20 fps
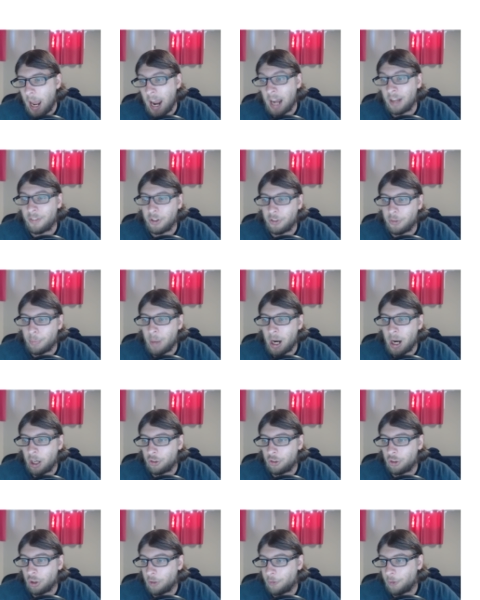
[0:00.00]
as its
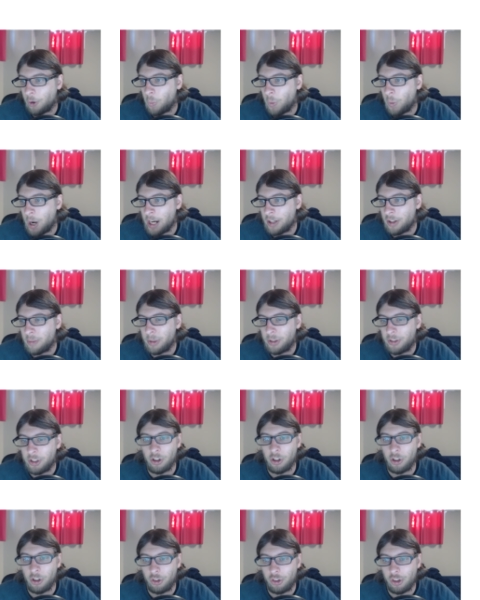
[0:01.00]
mantra for why the
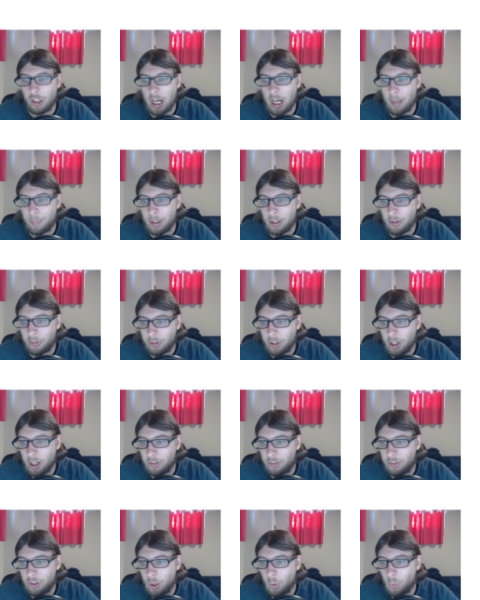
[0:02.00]
material should not be
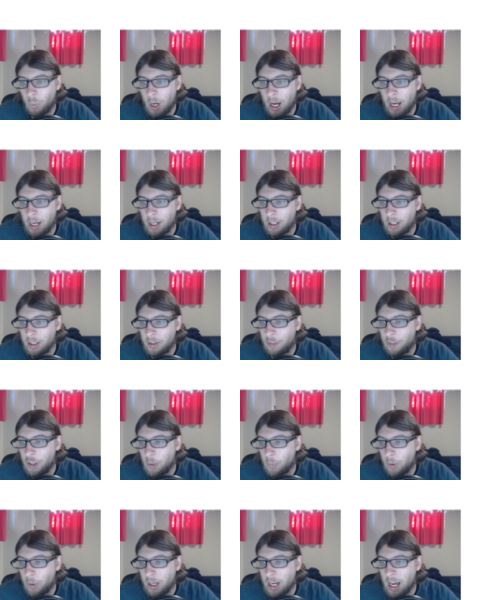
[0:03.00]
discussed and why
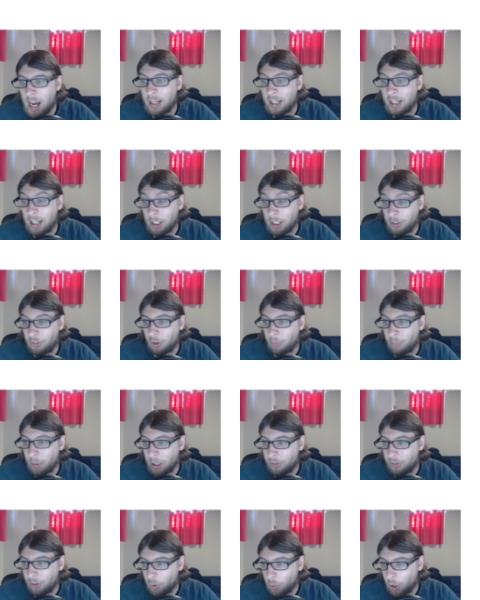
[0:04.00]
they would not answer
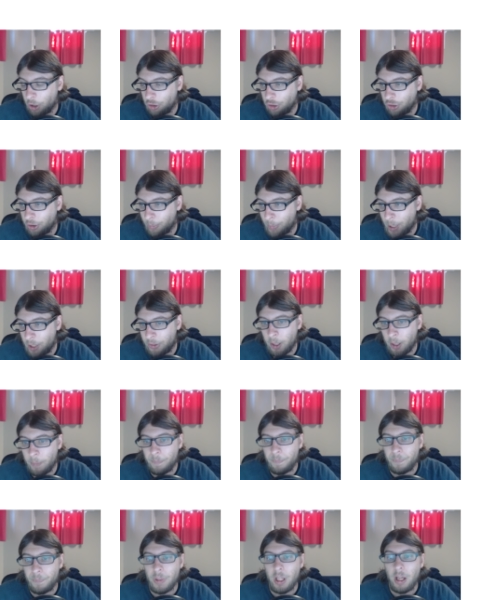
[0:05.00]
basic questions about
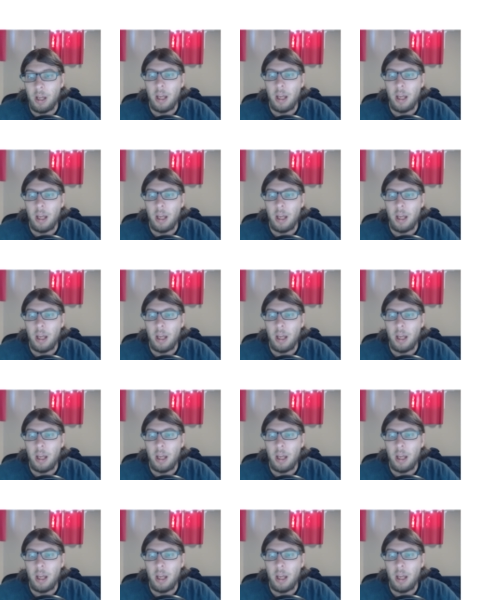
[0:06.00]
them.